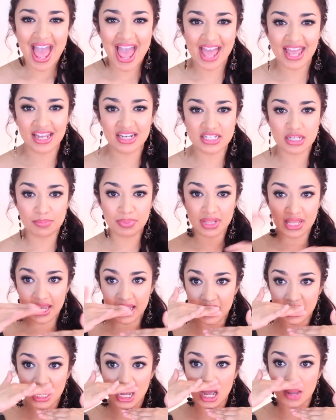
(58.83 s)
and
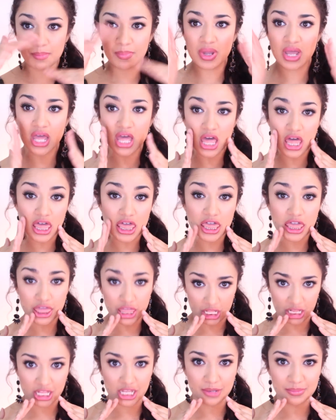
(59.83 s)
playing up the
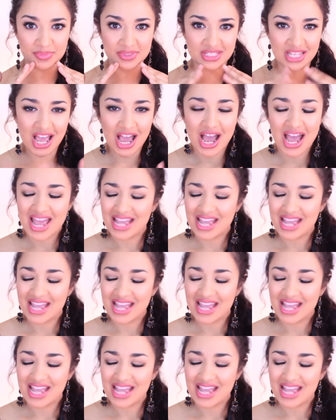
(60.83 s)
lips.